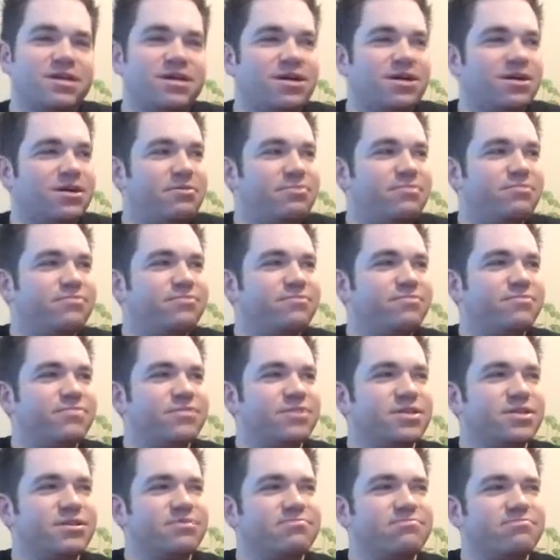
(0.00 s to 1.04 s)
um,
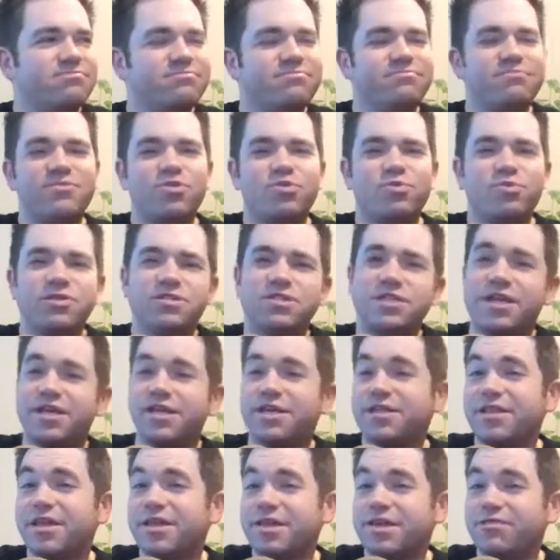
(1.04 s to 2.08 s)
we'll
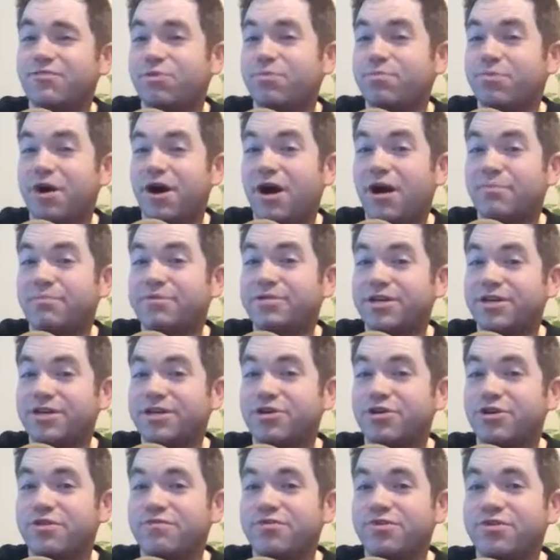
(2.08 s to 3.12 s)
say like every pop song
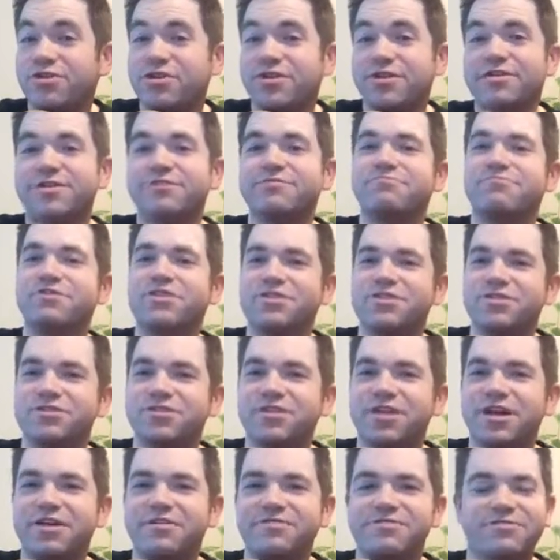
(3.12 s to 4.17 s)
you ever heard in your
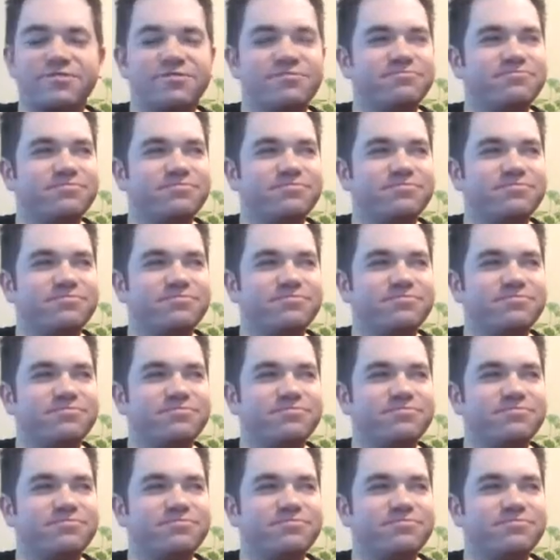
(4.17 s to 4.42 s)
life,